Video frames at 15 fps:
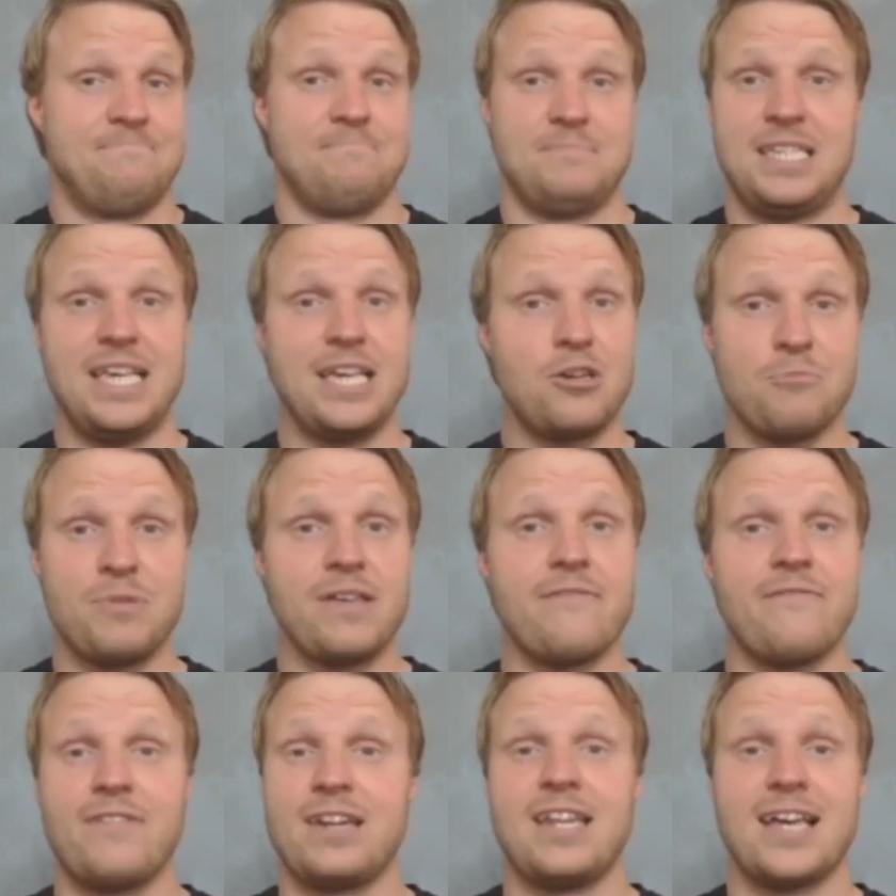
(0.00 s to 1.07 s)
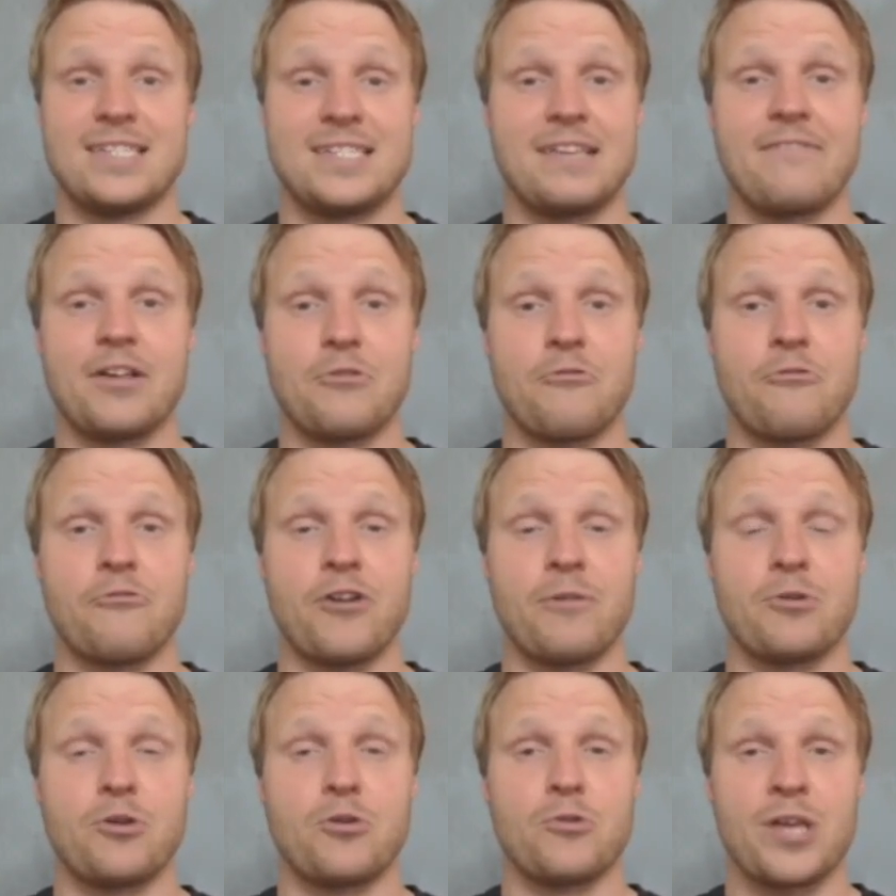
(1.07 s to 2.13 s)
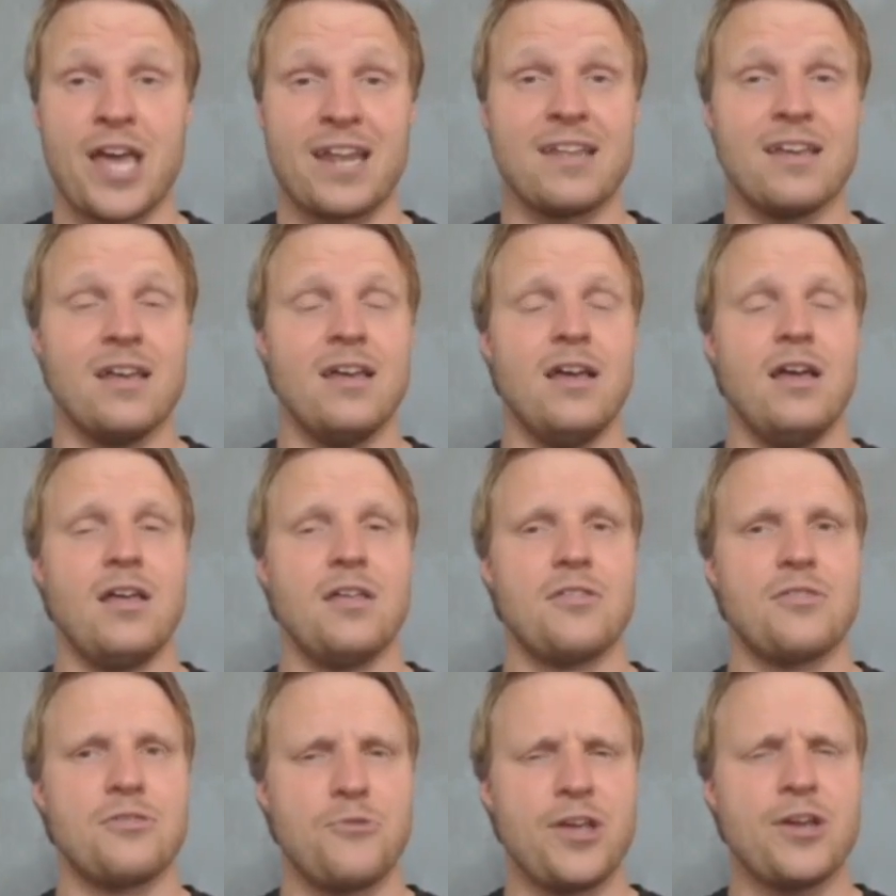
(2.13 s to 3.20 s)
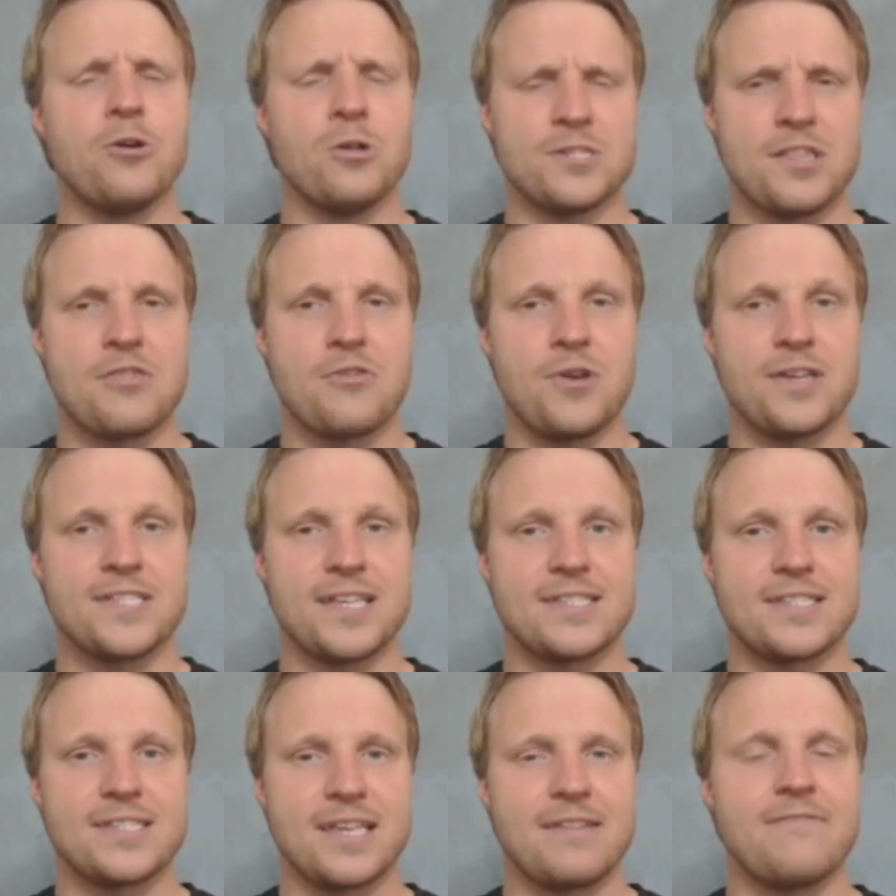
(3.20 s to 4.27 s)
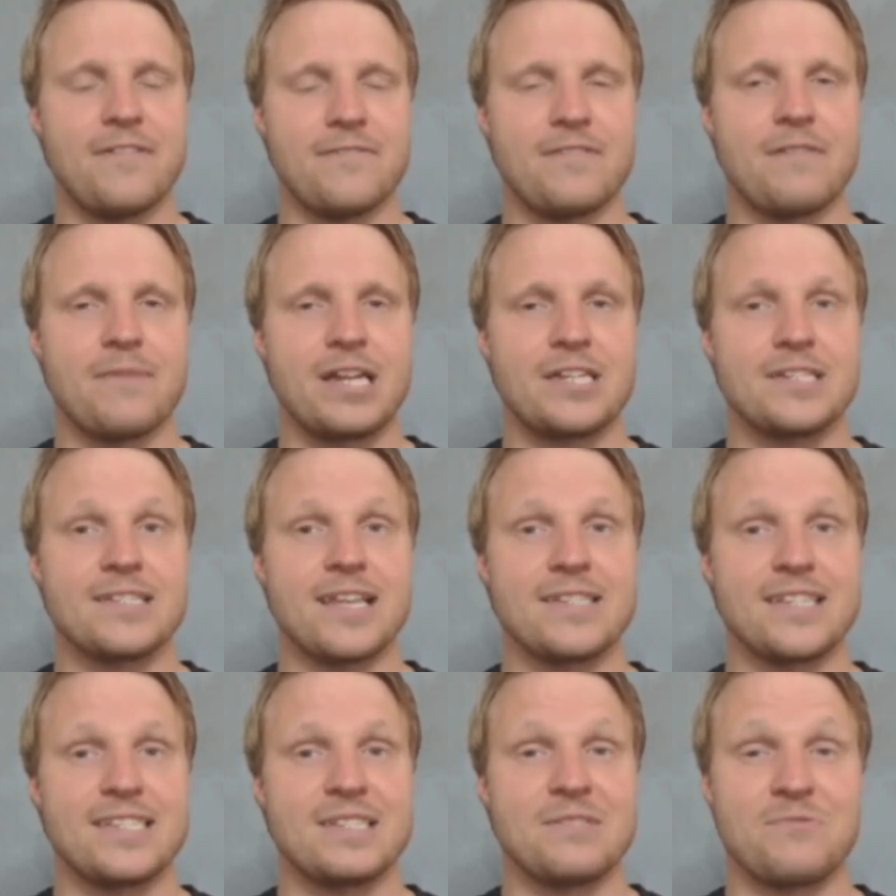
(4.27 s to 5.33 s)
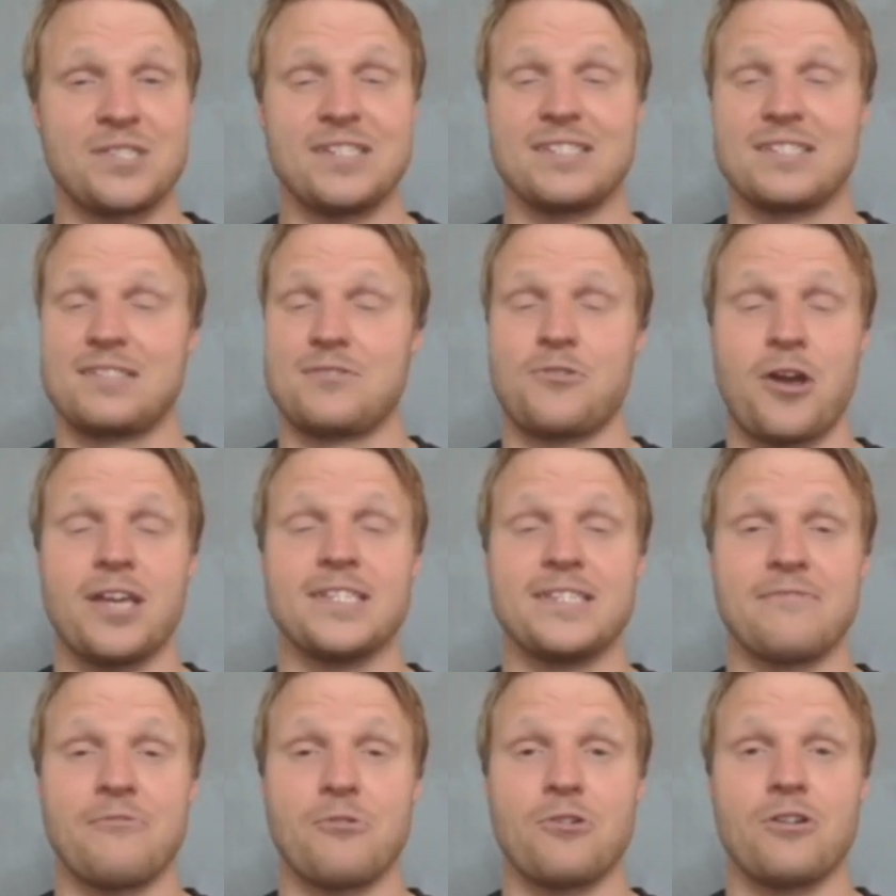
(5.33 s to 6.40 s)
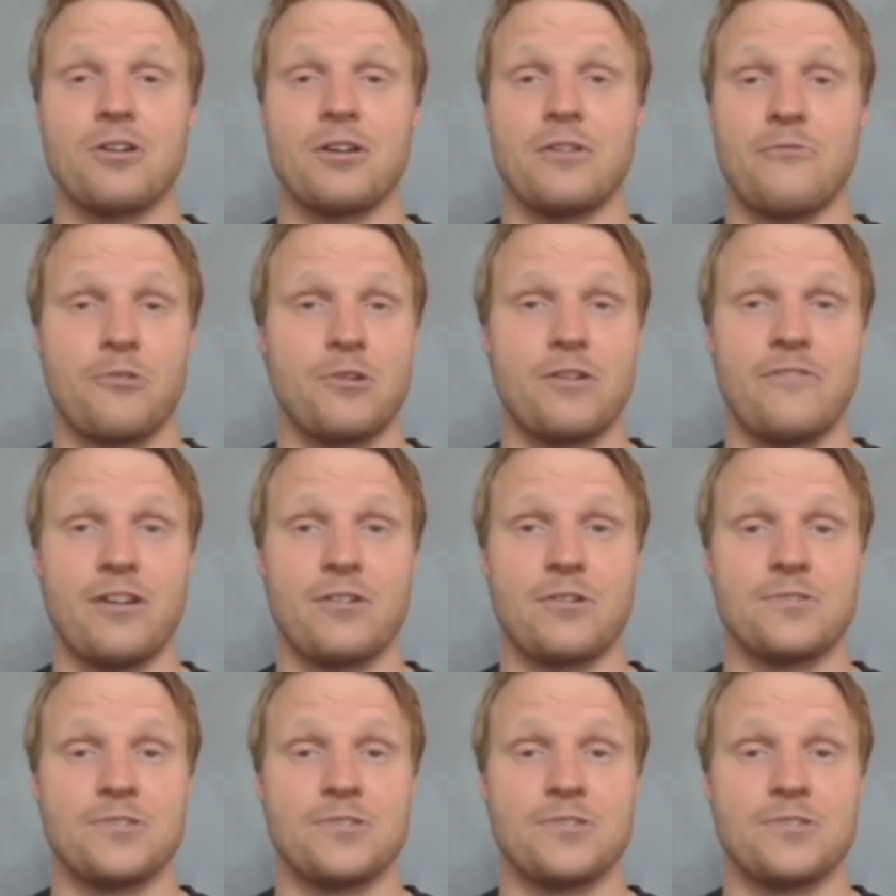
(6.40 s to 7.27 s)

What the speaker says: he could be a fantastic value for 5.0. He had 3 goals and 3 assists in 50 matches last season, which is crazy for a defender.